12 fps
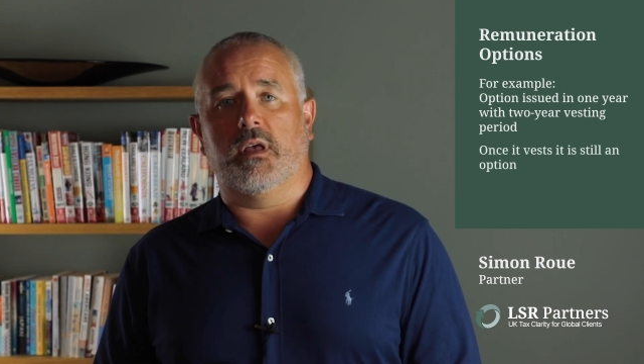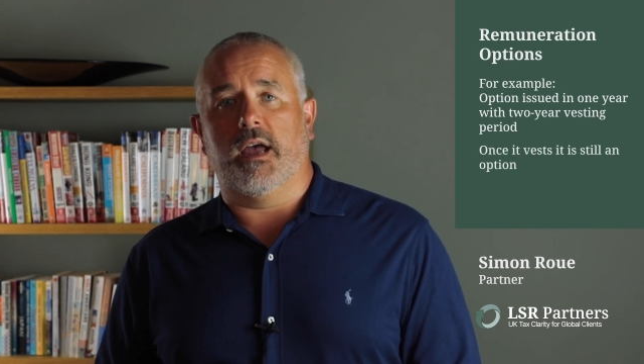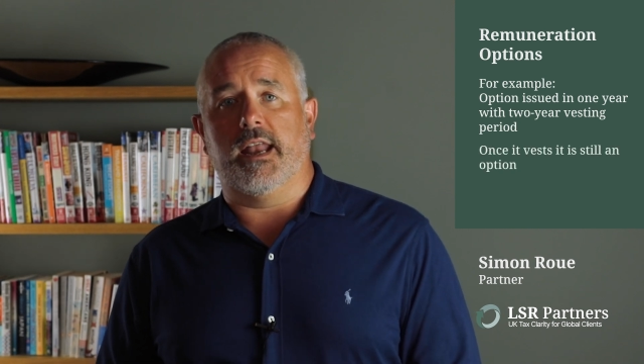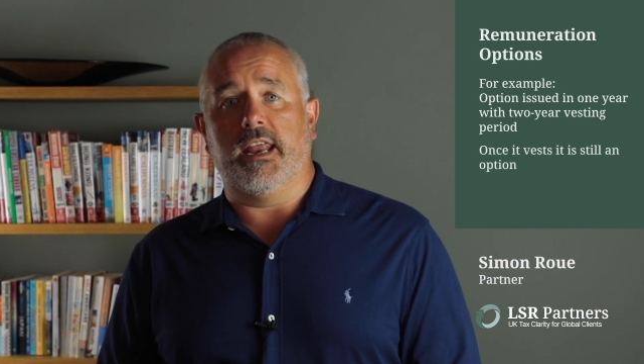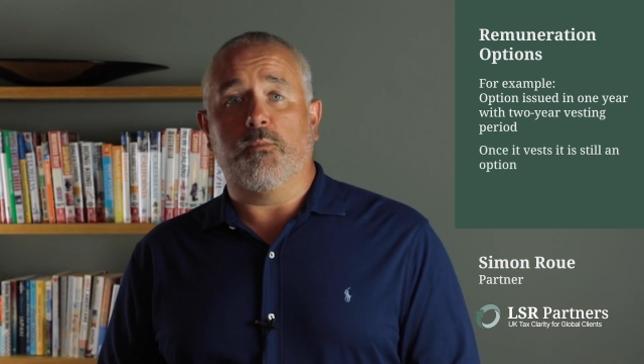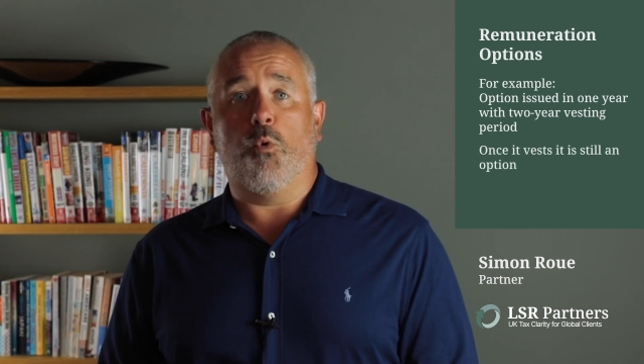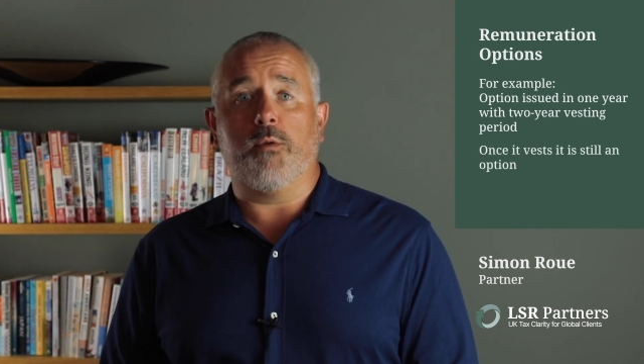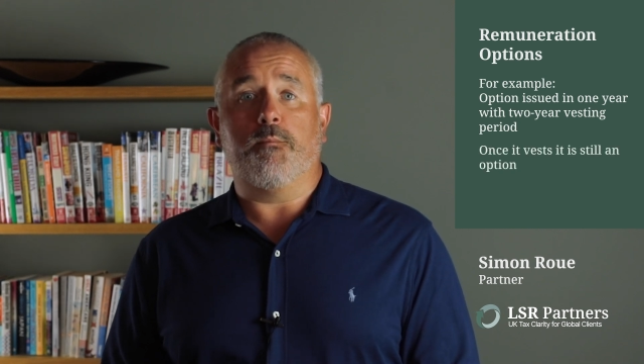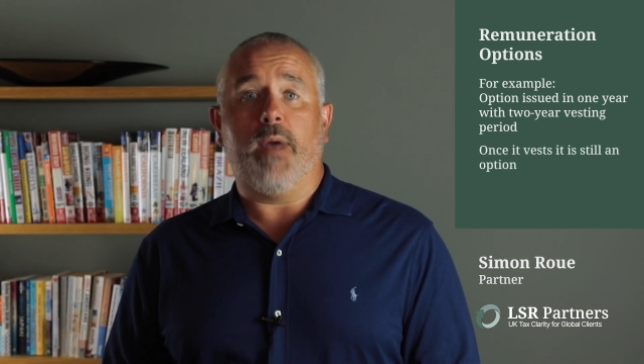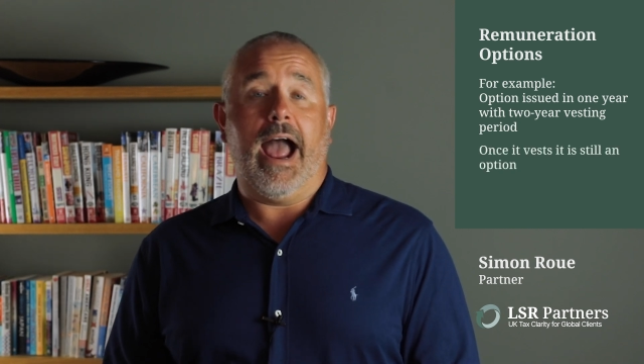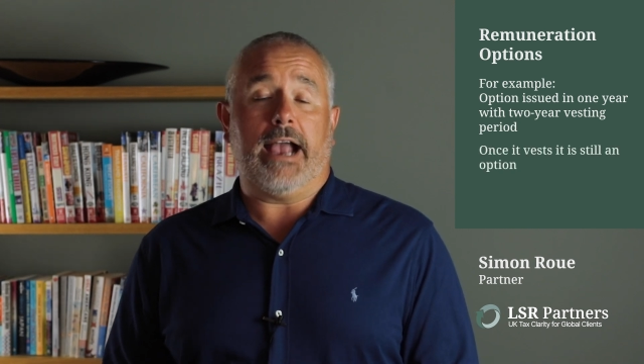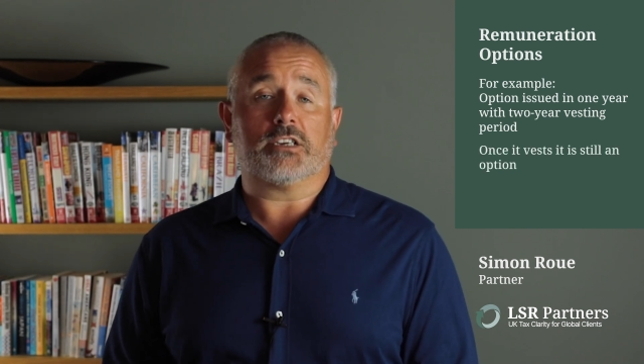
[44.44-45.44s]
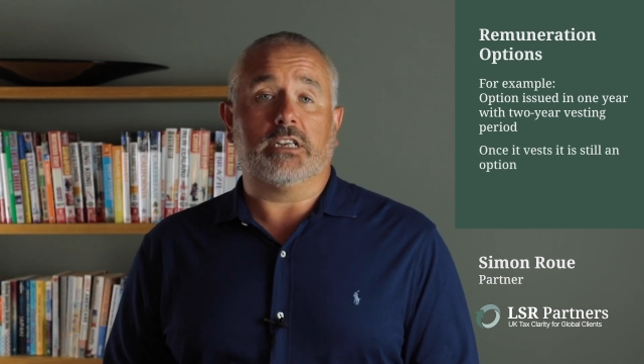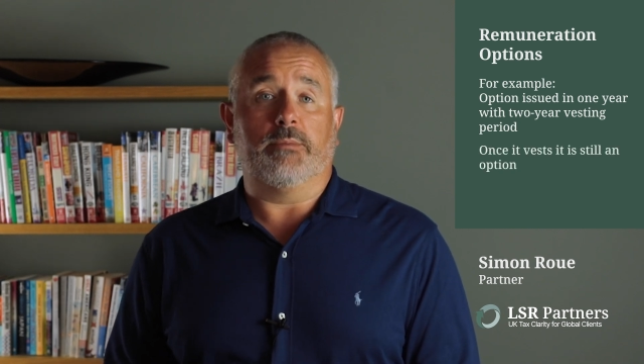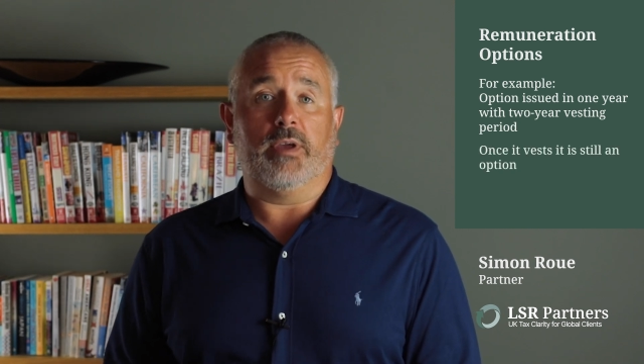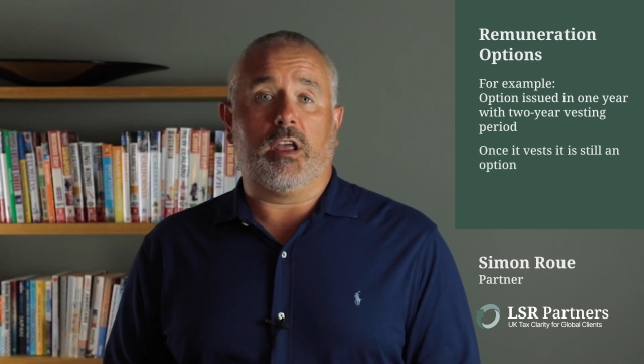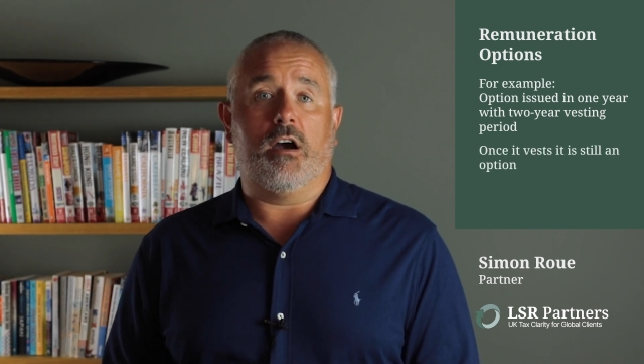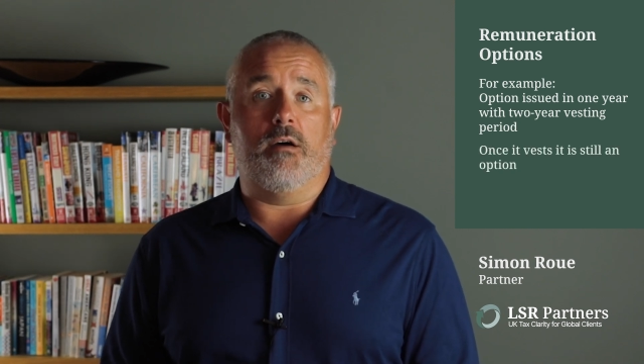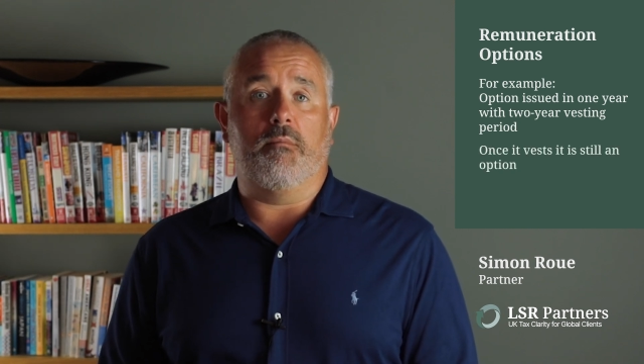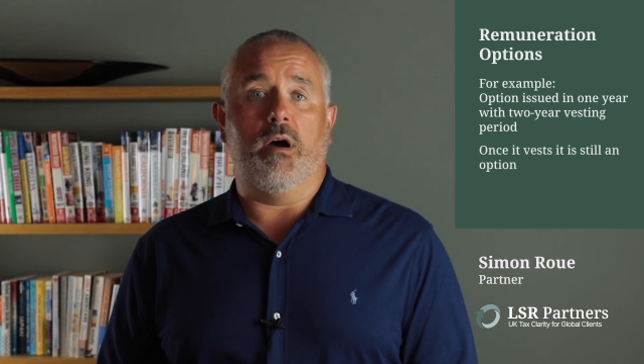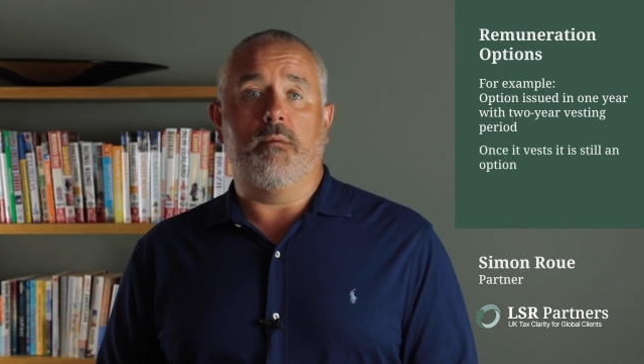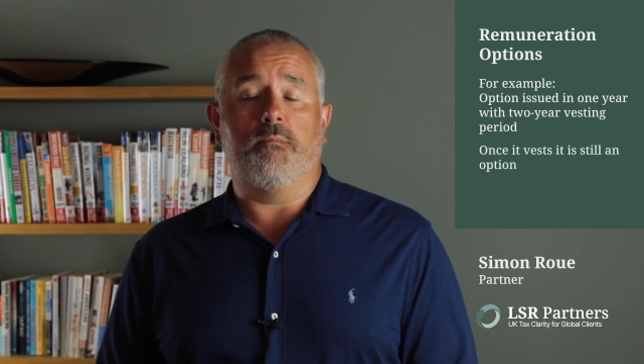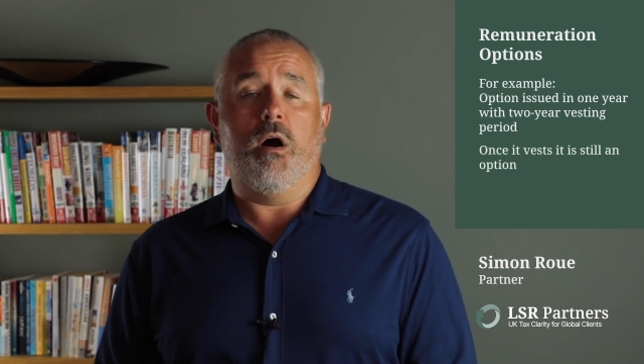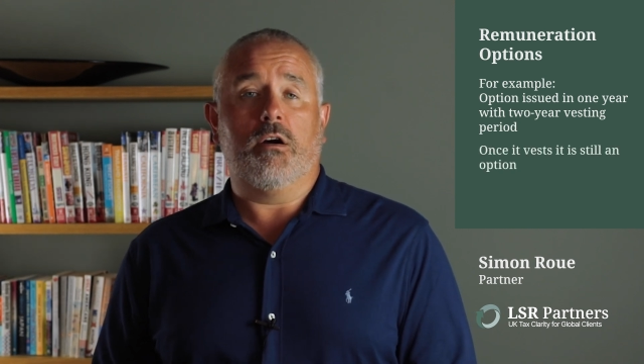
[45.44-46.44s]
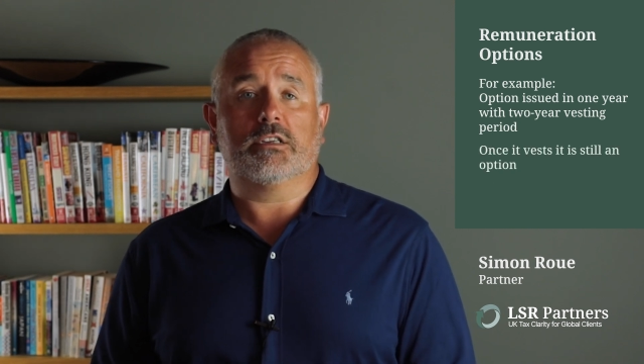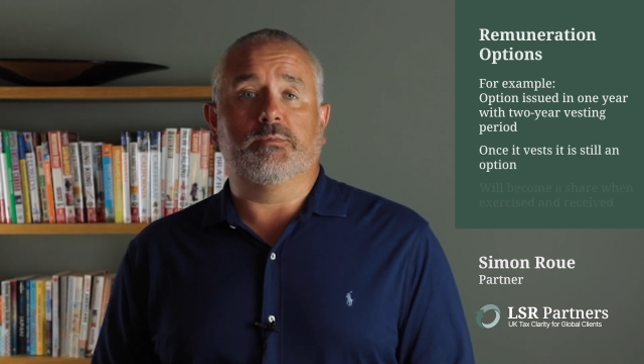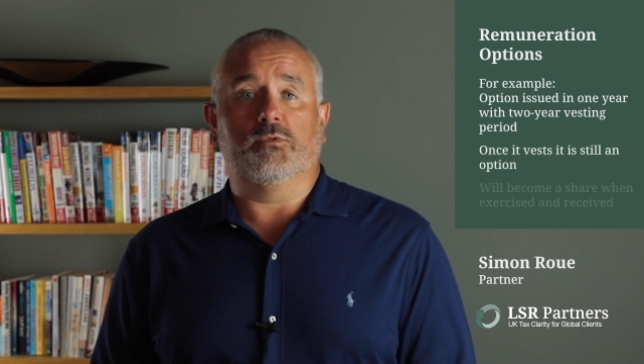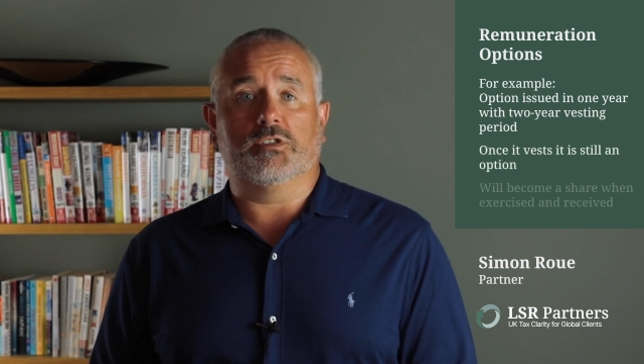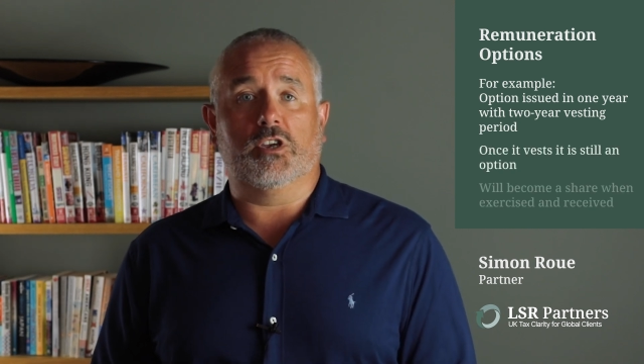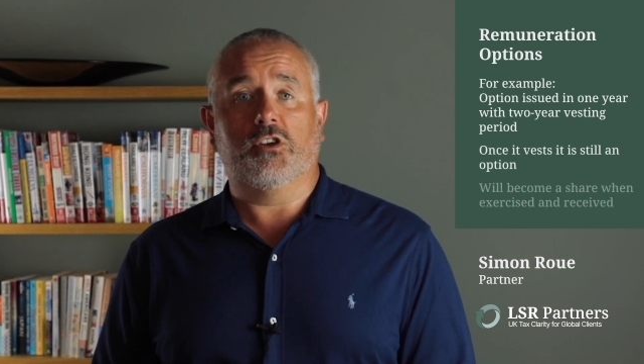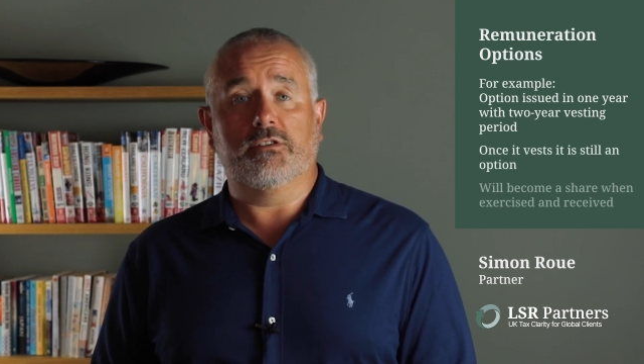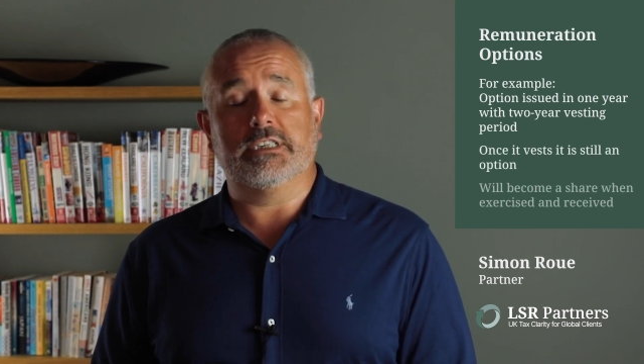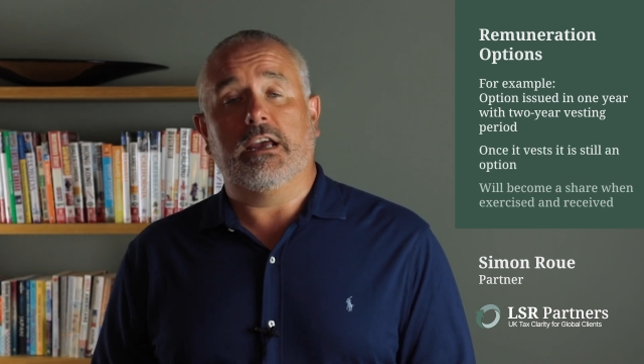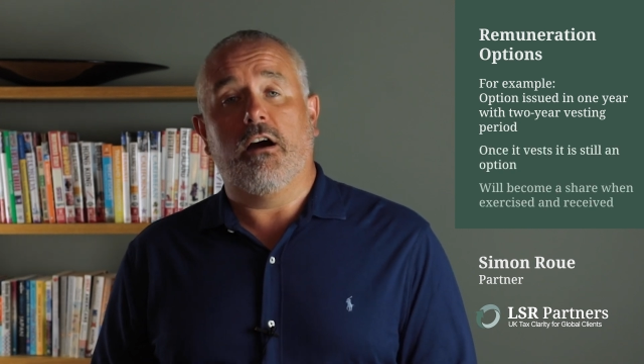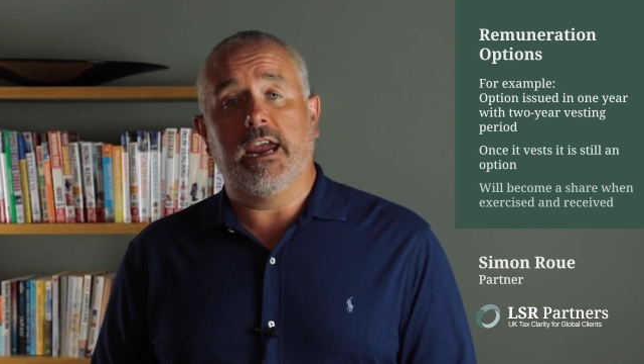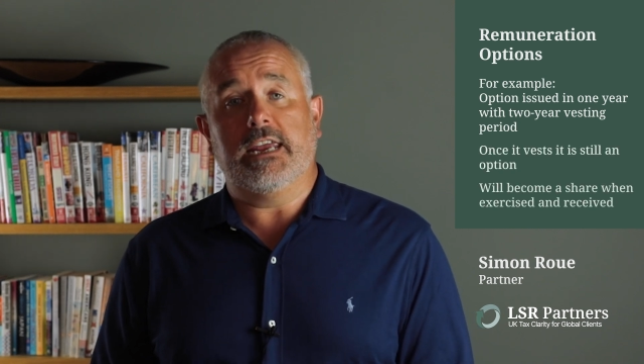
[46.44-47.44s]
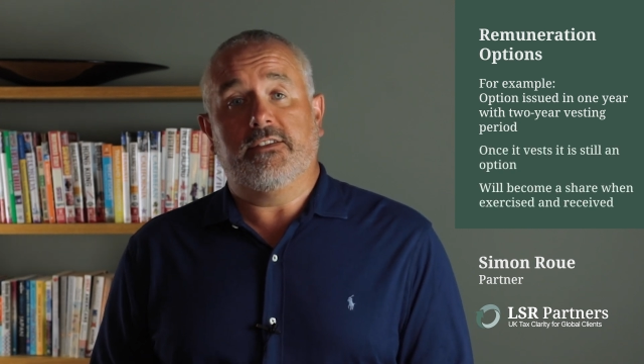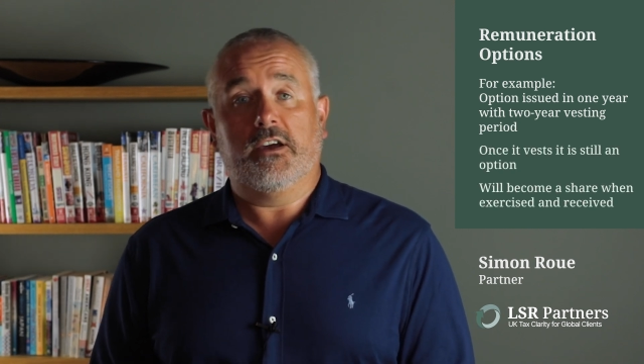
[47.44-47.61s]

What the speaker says: and it won't actually become a marketable security, i.e.